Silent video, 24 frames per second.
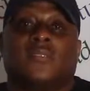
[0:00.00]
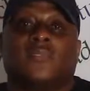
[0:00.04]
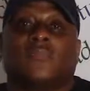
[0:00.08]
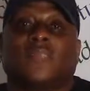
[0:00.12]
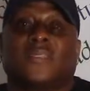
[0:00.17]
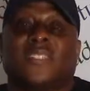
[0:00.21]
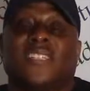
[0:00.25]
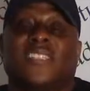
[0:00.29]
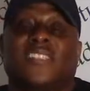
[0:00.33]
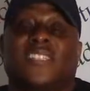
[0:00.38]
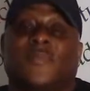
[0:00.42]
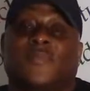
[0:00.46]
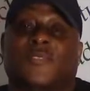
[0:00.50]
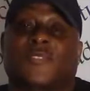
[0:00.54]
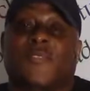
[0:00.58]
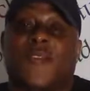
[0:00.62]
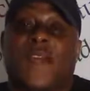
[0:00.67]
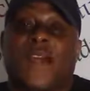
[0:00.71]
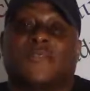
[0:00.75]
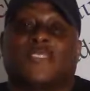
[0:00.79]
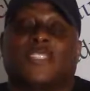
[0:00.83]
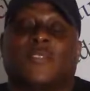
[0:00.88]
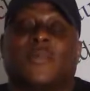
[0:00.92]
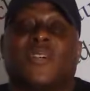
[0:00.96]
Please
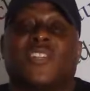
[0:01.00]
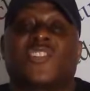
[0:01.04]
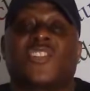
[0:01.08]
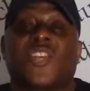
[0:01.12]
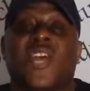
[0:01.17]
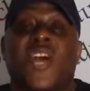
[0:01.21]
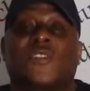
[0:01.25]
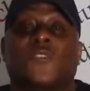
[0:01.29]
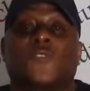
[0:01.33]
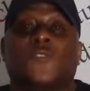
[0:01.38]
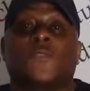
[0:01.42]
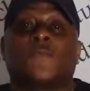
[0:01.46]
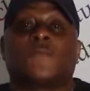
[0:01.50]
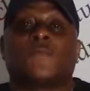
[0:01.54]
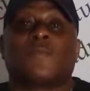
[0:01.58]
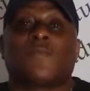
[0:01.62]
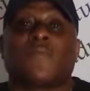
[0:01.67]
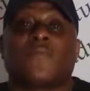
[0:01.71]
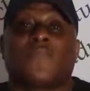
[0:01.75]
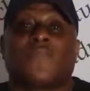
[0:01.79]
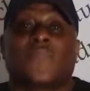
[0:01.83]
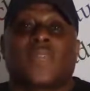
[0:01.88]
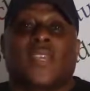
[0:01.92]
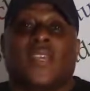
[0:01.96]
subscribe to my channel.
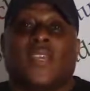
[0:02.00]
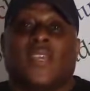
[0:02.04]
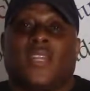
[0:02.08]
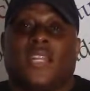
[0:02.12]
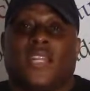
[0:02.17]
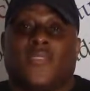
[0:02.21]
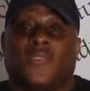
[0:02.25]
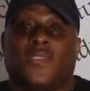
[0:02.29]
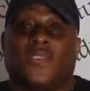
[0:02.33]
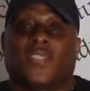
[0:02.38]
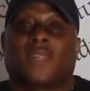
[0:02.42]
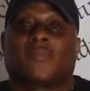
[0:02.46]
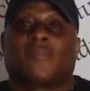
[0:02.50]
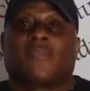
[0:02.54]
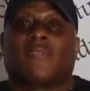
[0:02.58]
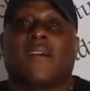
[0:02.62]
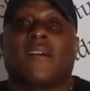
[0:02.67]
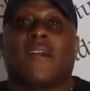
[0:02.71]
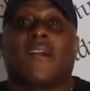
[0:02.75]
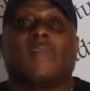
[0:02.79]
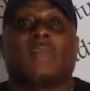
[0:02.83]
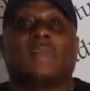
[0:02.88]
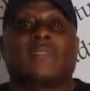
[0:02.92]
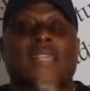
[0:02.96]
And if you
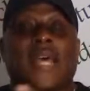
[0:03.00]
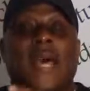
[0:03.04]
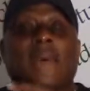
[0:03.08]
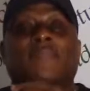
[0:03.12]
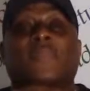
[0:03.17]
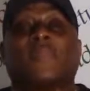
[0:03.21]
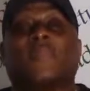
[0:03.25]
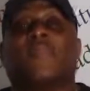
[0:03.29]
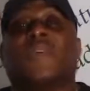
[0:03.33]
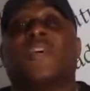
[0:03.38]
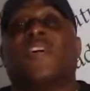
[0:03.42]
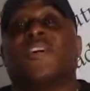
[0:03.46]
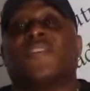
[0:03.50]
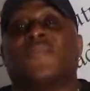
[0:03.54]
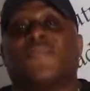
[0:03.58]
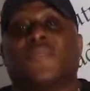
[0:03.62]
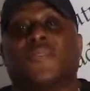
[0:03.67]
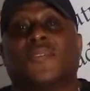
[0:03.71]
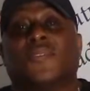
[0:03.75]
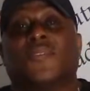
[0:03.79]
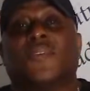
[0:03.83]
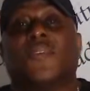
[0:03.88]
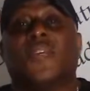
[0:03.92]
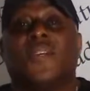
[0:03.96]
subscribe, tap the bell
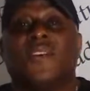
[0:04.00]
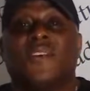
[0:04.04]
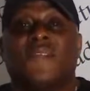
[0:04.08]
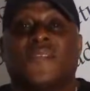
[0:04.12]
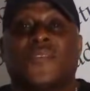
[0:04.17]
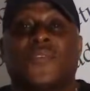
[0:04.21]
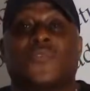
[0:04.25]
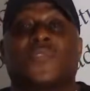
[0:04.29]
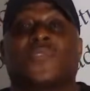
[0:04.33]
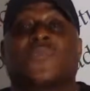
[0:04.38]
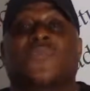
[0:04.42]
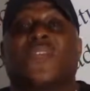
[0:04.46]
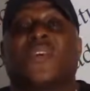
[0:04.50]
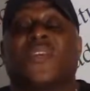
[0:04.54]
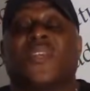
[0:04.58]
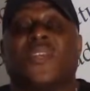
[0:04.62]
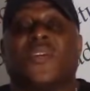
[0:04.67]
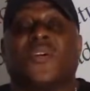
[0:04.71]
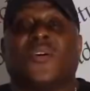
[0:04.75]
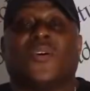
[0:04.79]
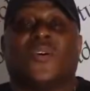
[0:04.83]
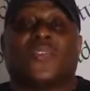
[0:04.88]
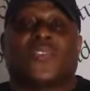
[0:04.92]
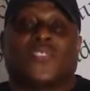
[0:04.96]
for future
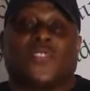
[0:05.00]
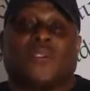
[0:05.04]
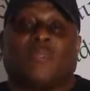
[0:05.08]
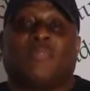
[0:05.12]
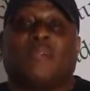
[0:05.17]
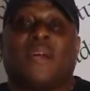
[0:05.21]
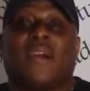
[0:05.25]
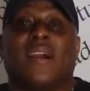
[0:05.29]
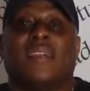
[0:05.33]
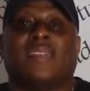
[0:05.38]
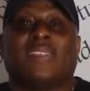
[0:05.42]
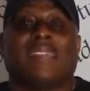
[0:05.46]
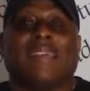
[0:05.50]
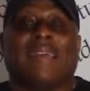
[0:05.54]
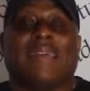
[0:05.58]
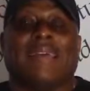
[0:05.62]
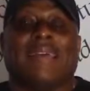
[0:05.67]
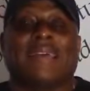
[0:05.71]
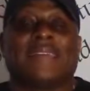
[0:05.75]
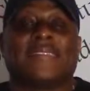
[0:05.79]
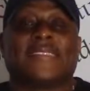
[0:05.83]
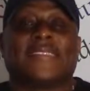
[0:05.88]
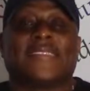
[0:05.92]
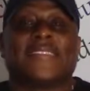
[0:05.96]
videos or
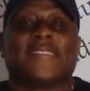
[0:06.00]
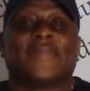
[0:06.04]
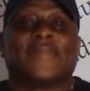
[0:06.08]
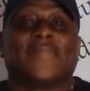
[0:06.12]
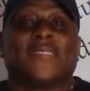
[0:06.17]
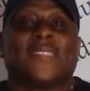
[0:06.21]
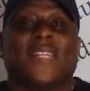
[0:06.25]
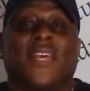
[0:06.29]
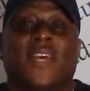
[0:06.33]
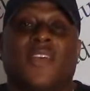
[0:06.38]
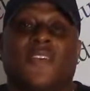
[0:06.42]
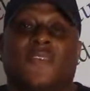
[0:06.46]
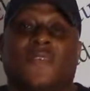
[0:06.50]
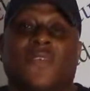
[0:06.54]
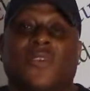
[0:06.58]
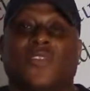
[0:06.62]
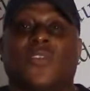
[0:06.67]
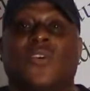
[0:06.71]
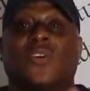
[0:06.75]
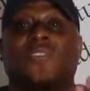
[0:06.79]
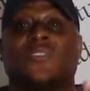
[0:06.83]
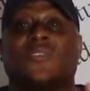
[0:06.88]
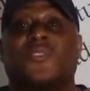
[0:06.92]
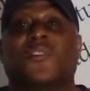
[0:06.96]
podcasts. And for
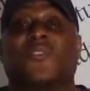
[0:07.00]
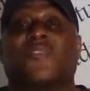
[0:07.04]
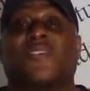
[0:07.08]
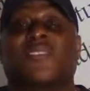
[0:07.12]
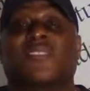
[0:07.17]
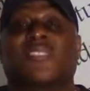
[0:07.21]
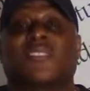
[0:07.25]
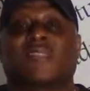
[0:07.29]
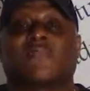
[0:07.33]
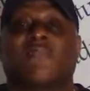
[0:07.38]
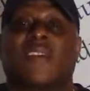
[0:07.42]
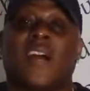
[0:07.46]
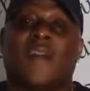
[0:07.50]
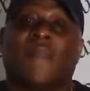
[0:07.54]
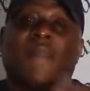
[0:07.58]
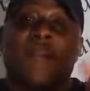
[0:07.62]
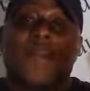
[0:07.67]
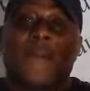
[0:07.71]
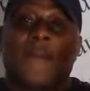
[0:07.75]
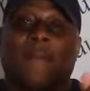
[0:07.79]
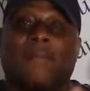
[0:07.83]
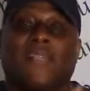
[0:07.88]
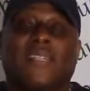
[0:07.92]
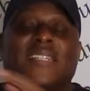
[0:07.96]
those that are already subscribed,
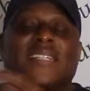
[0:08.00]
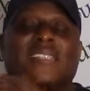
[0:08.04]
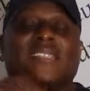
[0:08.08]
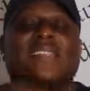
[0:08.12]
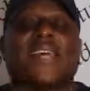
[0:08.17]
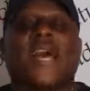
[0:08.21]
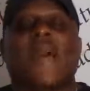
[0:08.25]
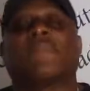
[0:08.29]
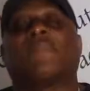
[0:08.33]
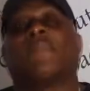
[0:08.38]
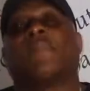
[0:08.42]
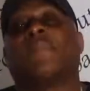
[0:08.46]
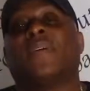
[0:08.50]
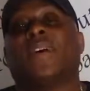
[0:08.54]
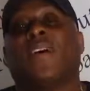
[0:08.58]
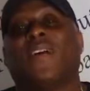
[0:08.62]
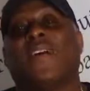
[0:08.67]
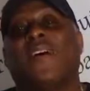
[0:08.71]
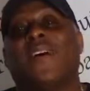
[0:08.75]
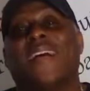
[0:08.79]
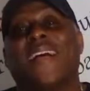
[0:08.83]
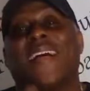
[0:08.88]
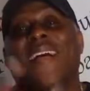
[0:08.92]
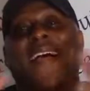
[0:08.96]
please tap the
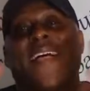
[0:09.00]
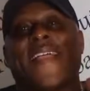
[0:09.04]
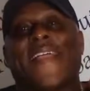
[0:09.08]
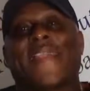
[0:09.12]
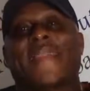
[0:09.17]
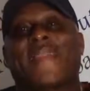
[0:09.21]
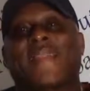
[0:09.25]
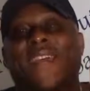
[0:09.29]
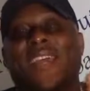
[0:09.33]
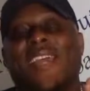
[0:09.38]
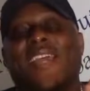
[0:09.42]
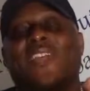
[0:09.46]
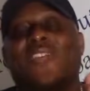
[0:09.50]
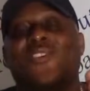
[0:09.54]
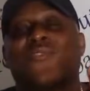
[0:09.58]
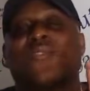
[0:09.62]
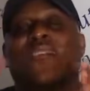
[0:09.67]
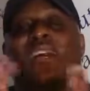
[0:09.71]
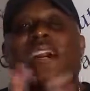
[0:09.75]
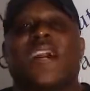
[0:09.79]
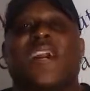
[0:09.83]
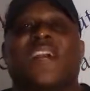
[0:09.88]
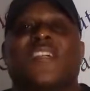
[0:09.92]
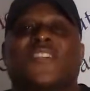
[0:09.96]
bell. Thank you
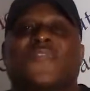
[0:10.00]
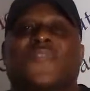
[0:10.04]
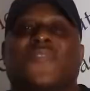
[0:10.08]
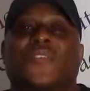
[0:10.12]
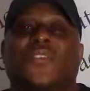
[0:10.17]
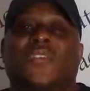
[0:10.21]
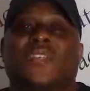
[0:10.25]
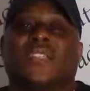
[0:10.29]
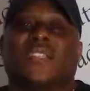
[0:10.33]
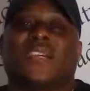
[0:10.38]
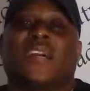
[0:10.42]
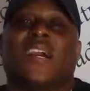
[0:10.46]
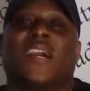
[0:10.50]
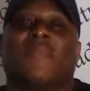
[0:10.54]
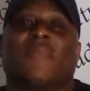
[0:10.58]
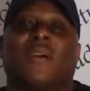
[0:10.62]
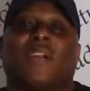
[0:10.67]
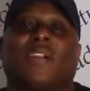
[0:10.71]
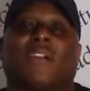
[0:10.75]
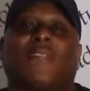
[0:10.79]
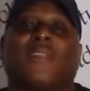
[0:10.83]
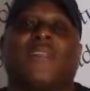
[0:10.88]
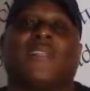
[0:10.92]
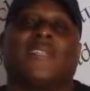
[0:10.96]
guys for your time.
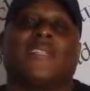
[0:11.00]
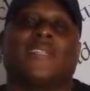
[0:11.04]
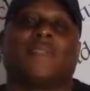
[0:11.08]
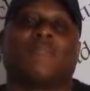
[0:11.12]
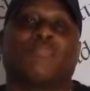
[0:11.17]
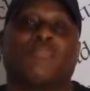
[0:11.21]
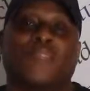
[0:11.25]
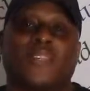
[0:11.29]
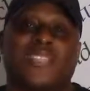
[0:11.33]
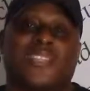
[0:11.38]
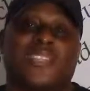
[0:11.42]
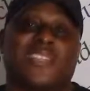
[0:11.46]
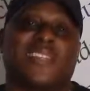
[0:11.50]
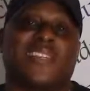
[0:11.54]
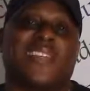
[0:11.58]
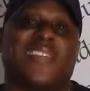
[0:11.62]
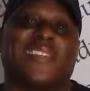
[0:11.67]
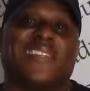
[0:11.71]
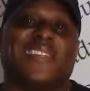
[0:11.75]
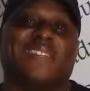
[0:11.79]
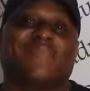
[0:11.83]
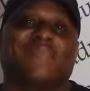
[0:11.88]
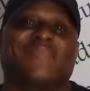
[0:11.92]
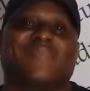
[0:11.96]
I greatly
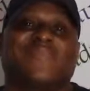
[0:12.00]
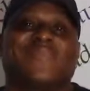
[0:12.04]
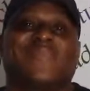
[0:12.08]
appreciate it.